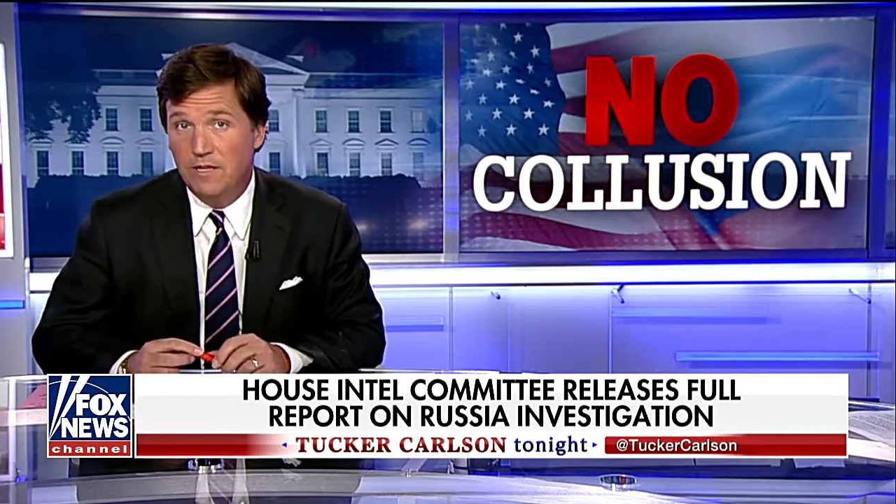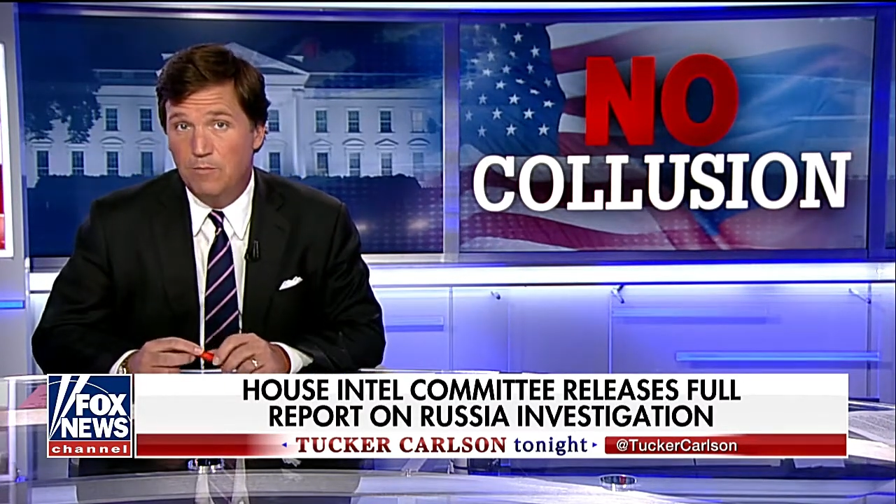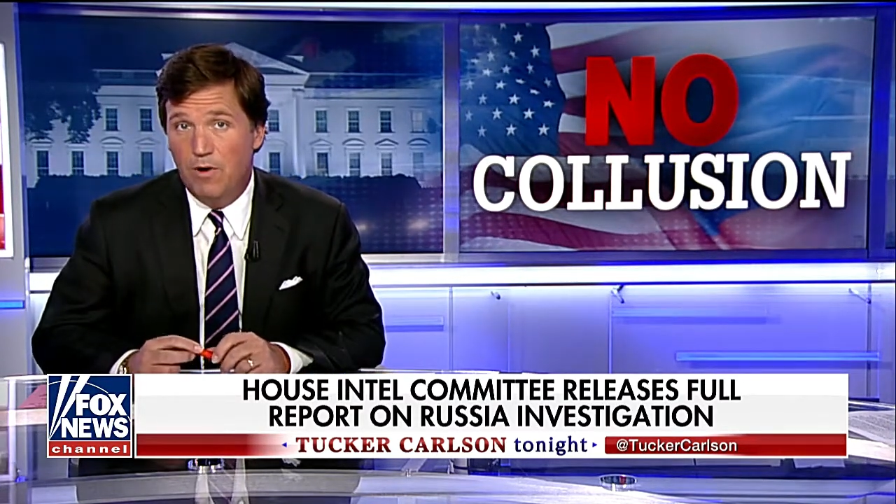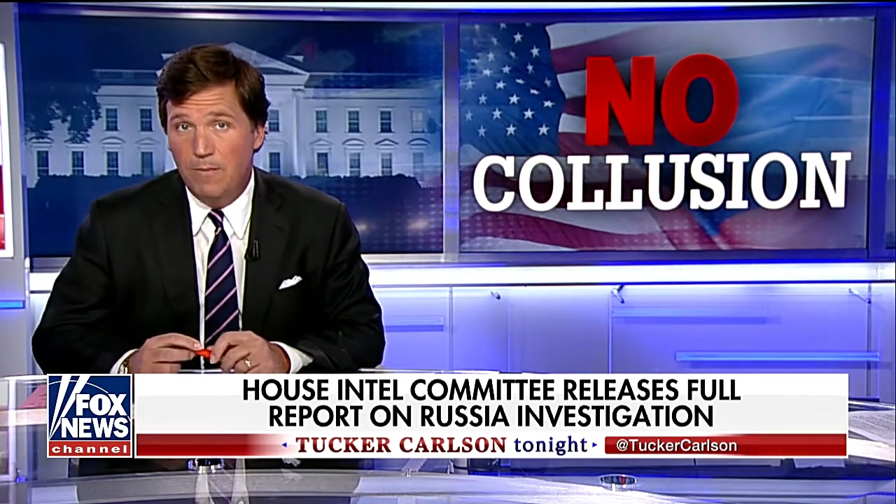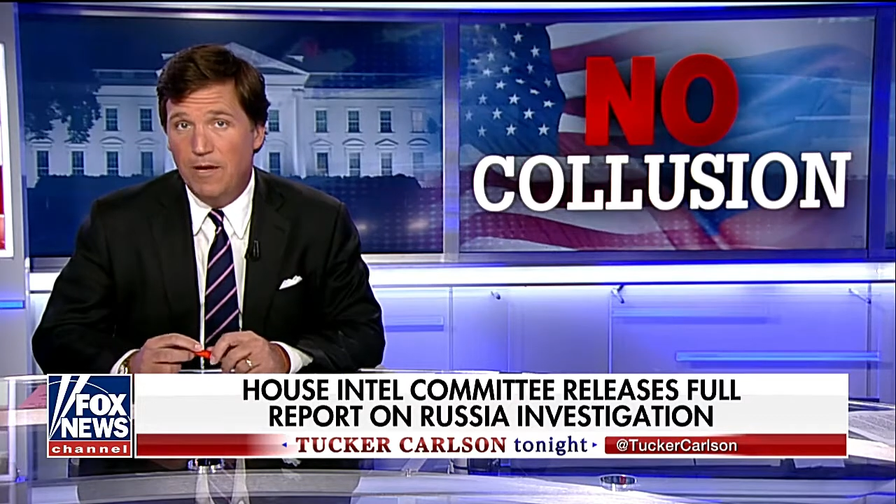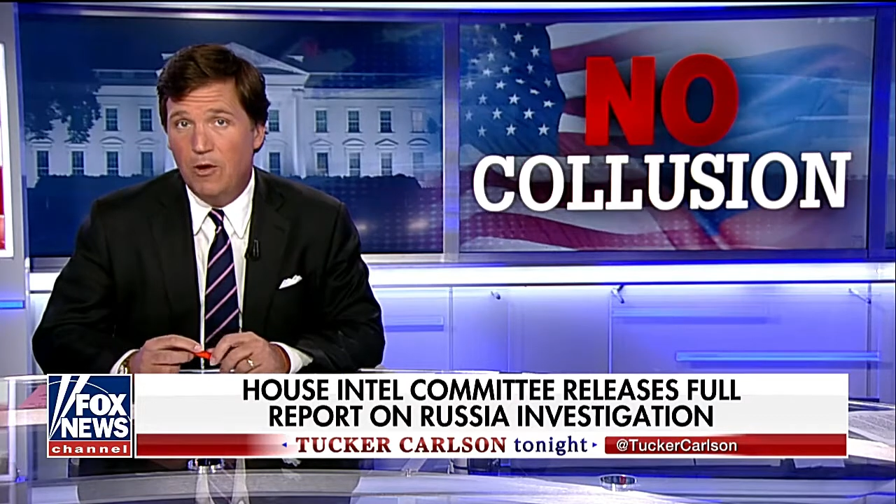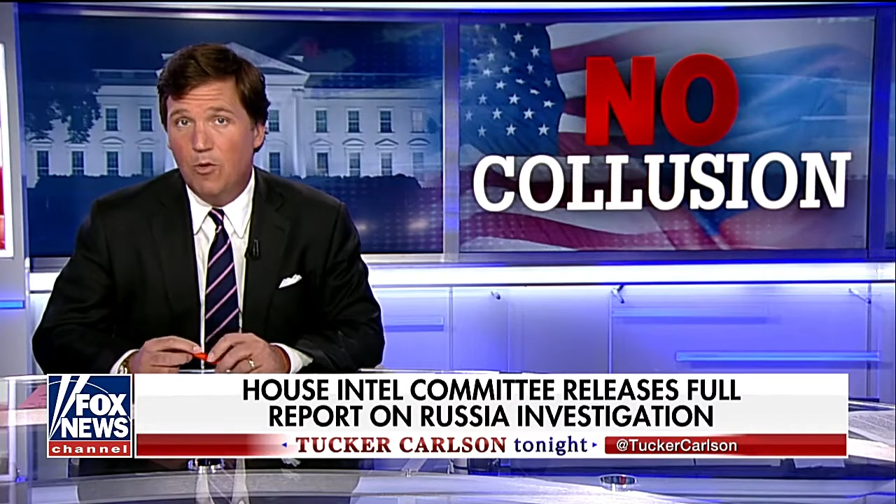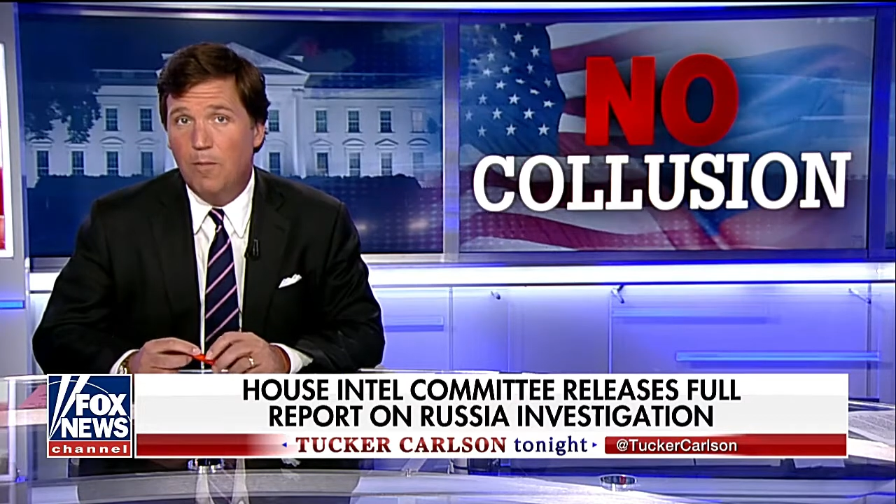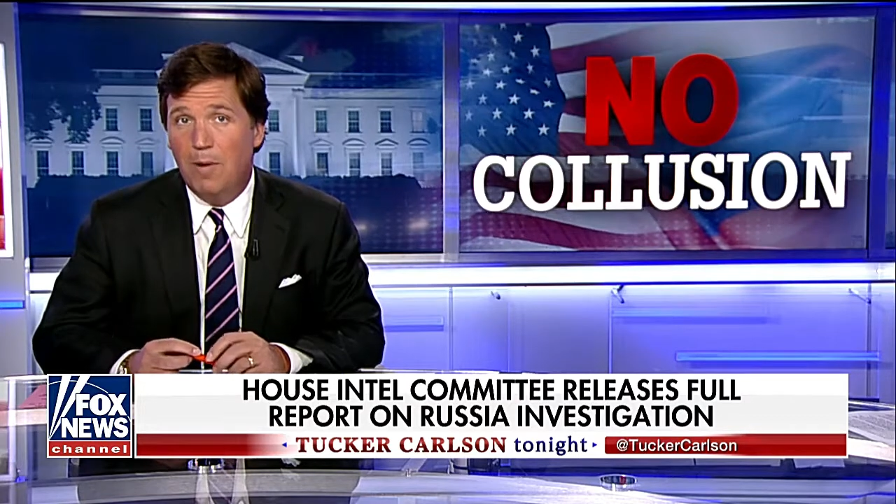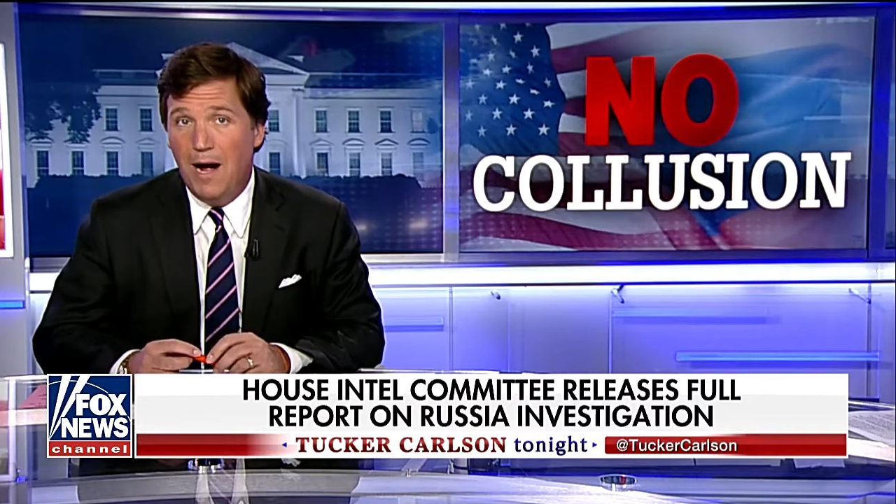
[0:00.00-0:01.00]
They probably ought
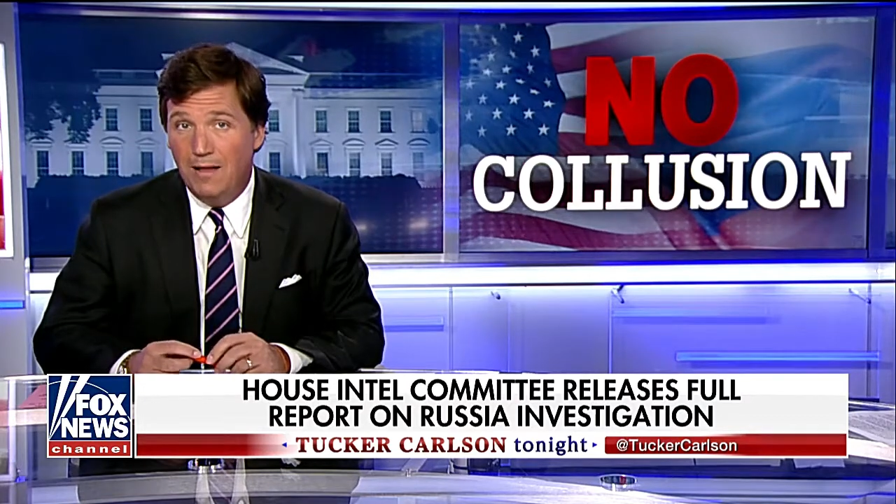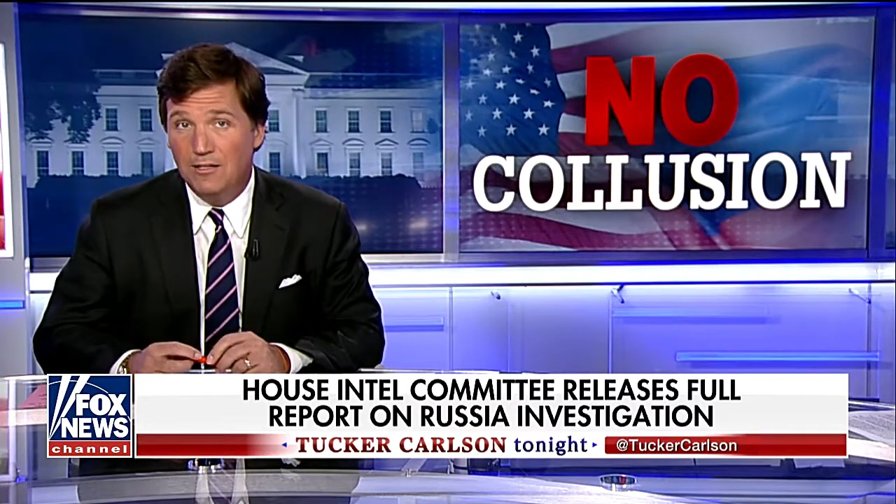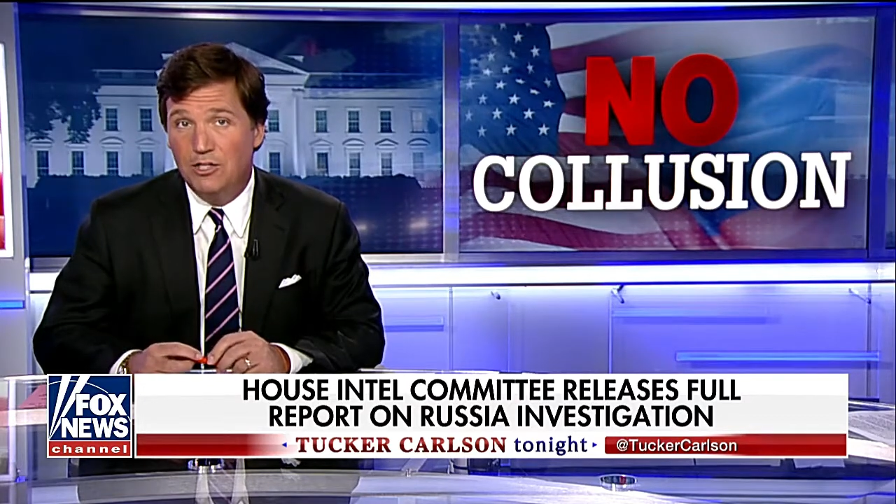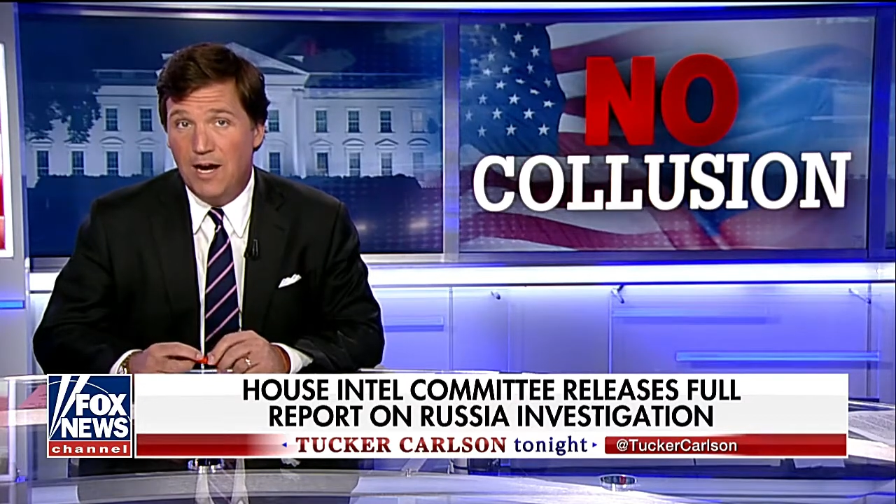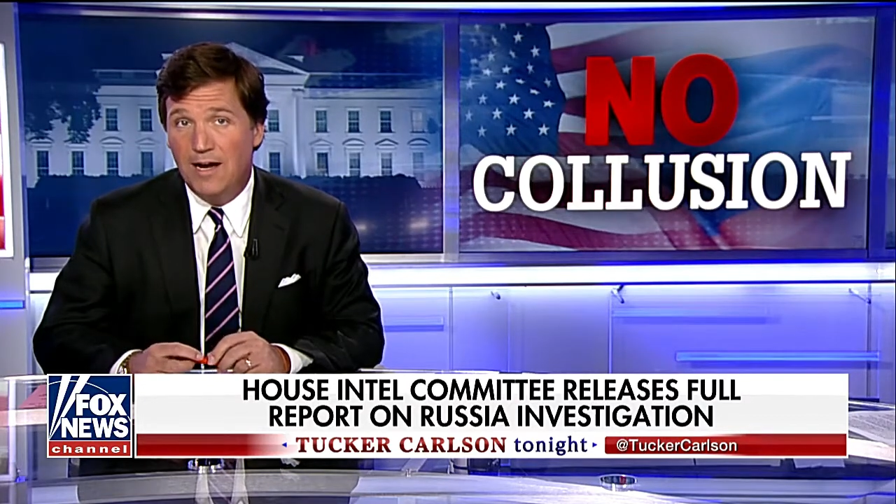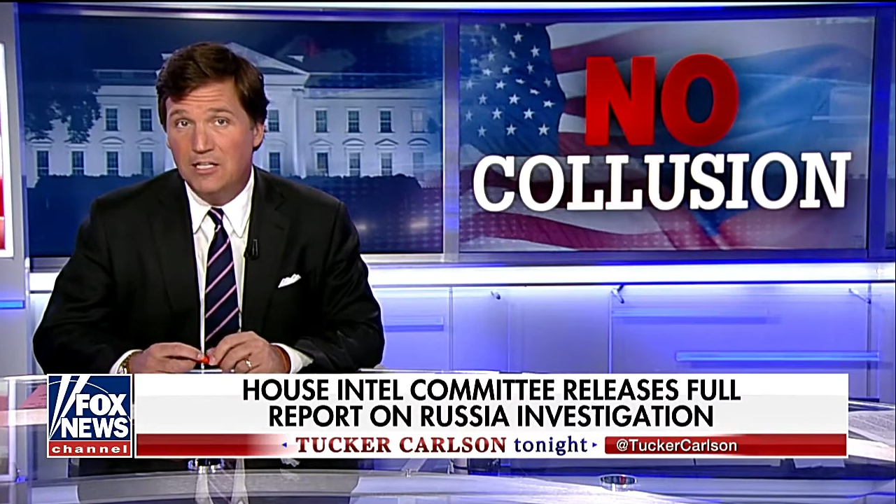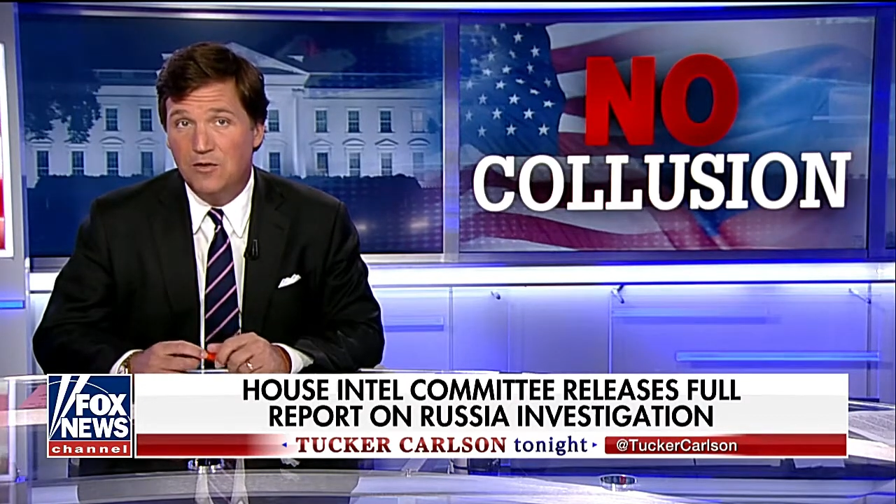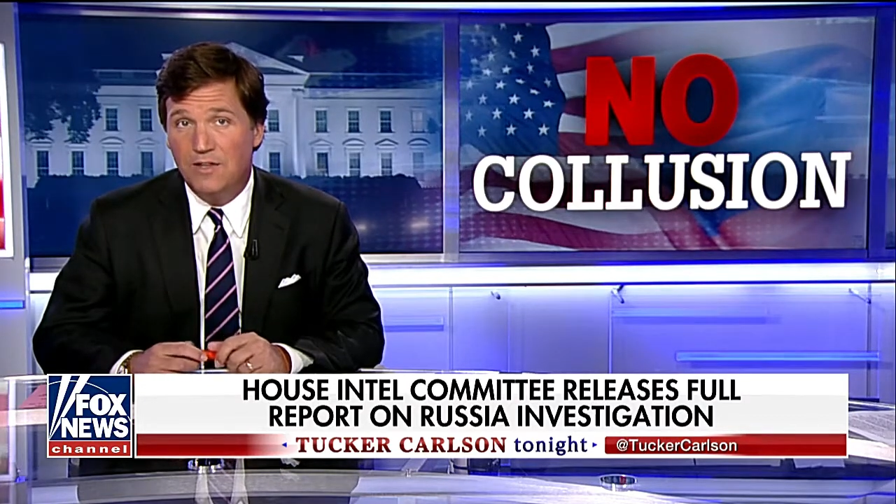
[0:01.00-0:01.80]
to apologize